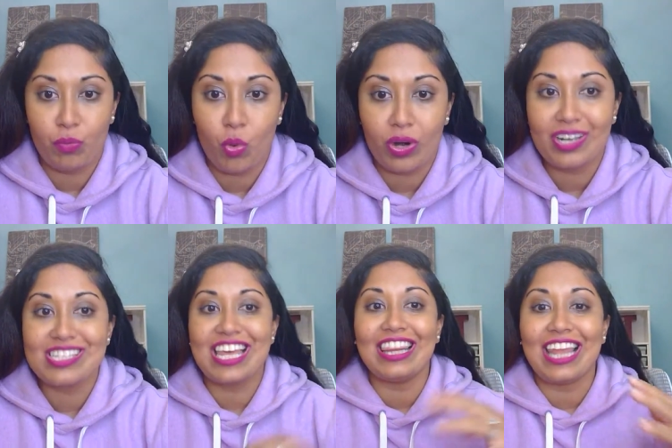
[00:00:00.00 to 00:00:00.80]
more because
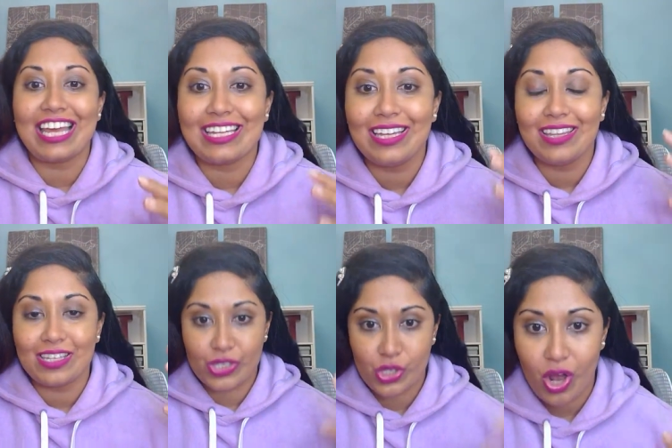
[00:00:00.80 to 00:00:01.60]
they like
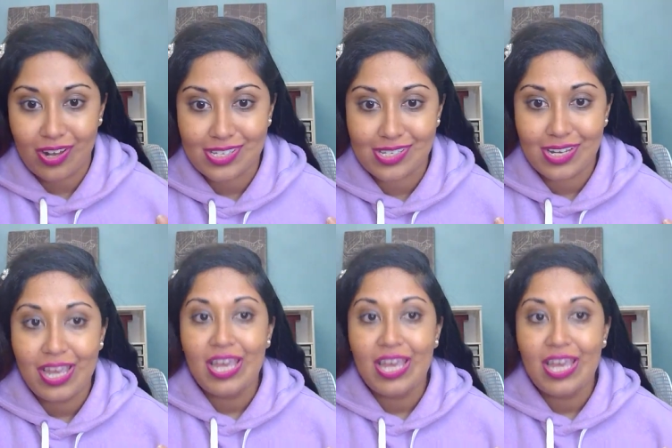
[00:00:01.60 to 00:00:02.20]
the sauce.